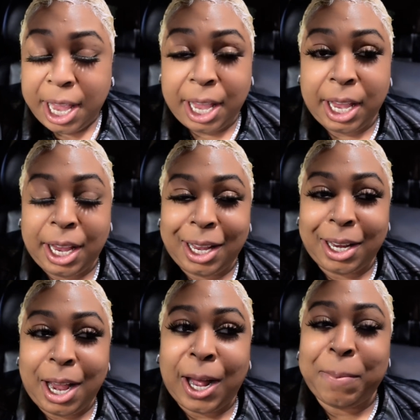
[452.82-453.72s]

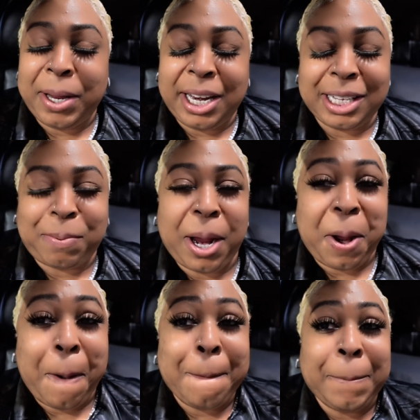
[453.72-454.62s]
And you will be getting this
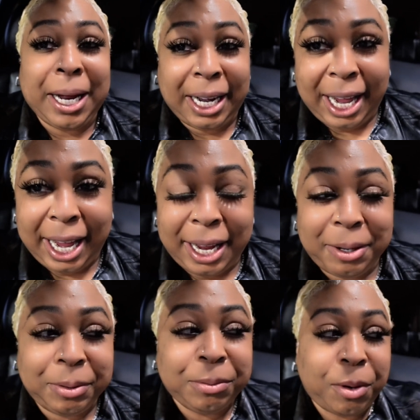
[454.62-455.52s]
probably on
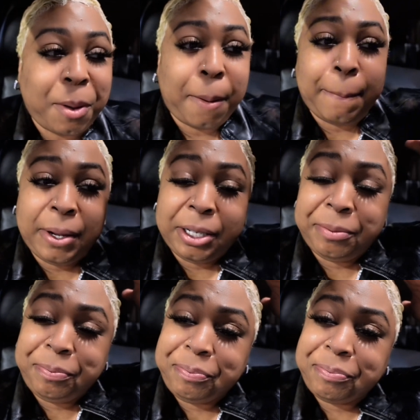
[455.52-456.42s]
Monday. But